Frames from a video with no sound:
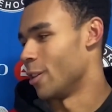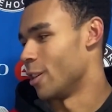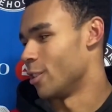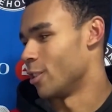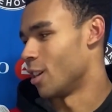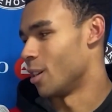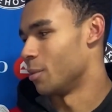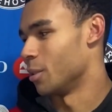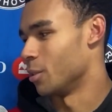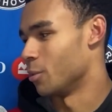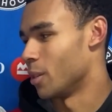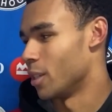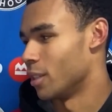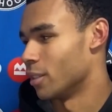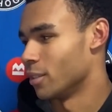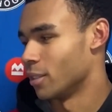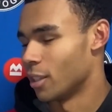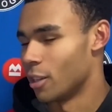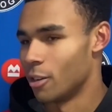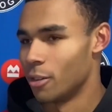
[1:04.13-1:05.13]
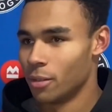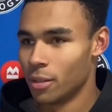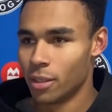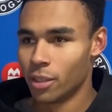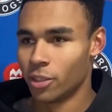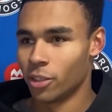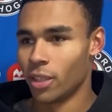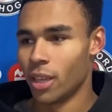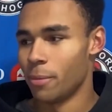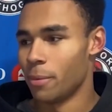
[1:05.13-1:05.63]
job as well. So
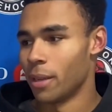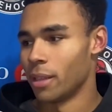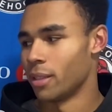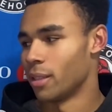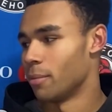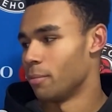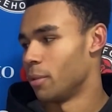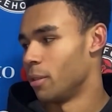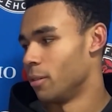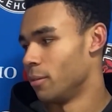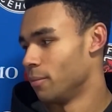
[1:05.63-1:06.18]
just keeping it simple.